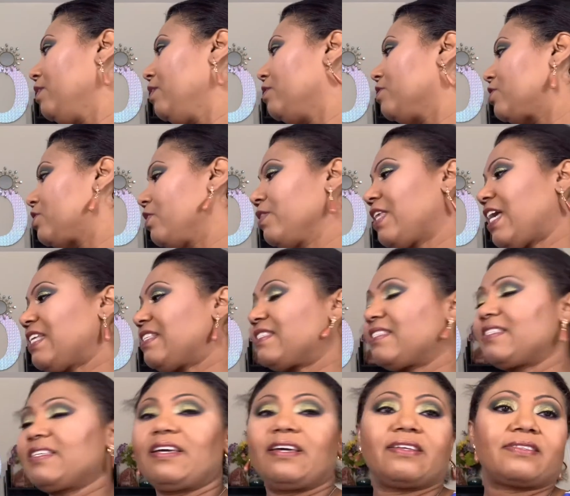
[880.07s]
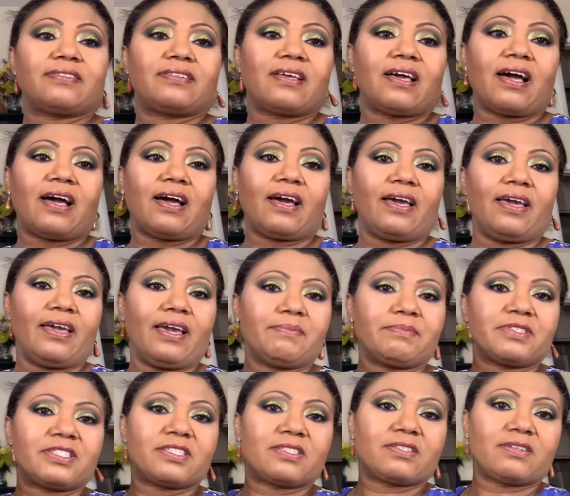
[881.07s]
So that's it. I
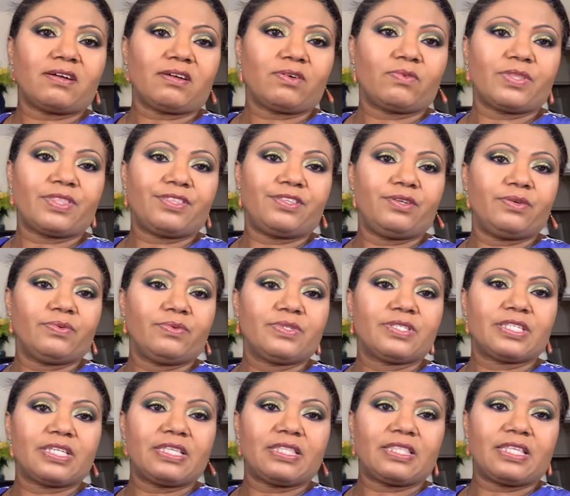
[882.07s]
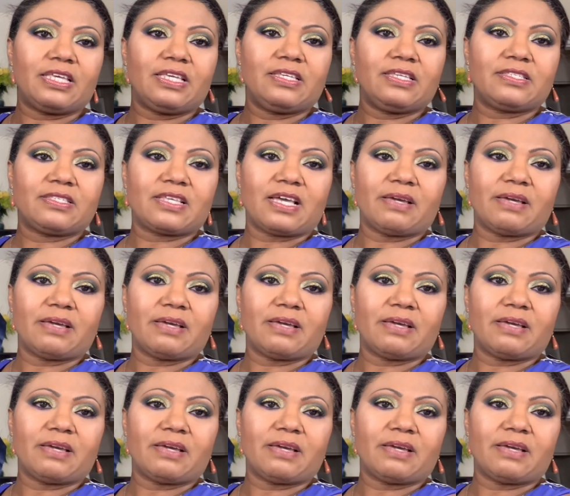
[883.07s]
am stuck with using these,